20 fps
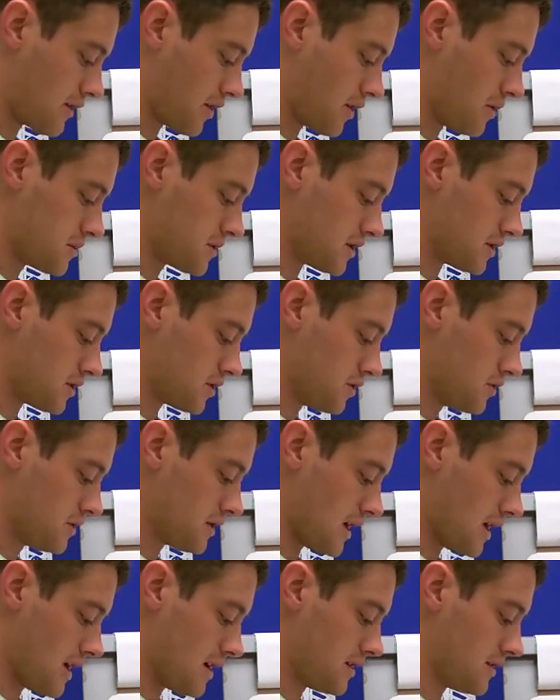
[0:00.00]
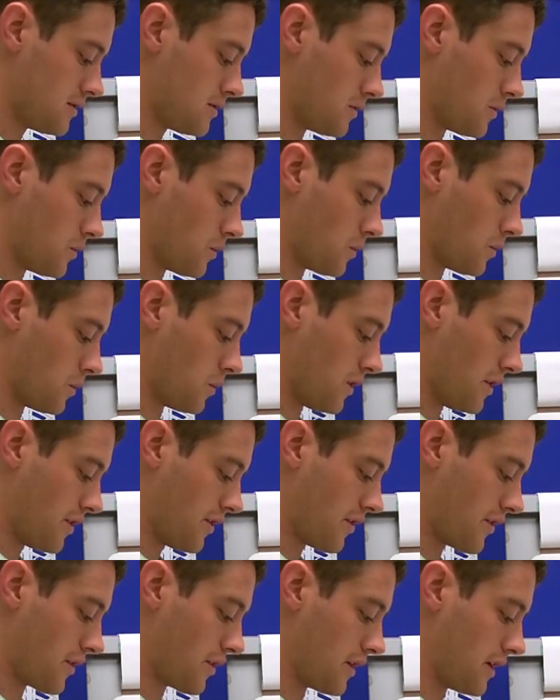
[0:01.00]
terms of 2/10,
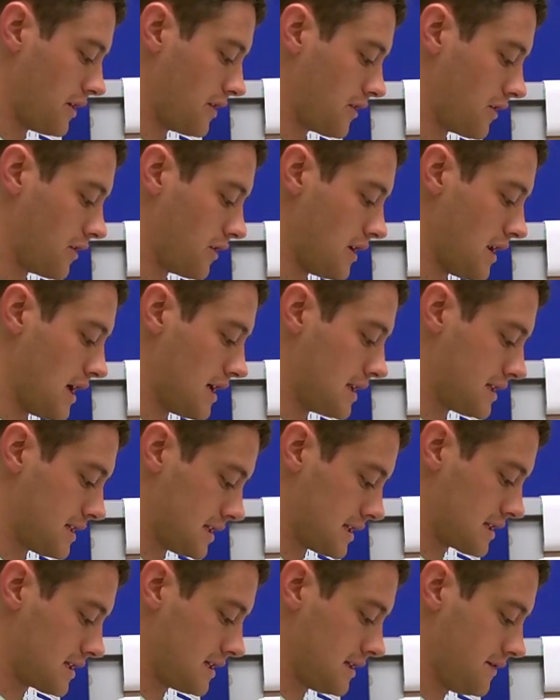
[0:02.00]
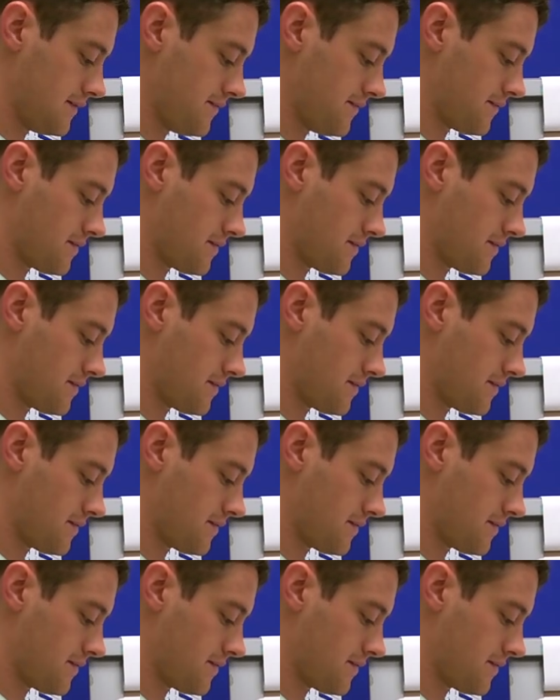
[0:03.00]
1/30, or net 60.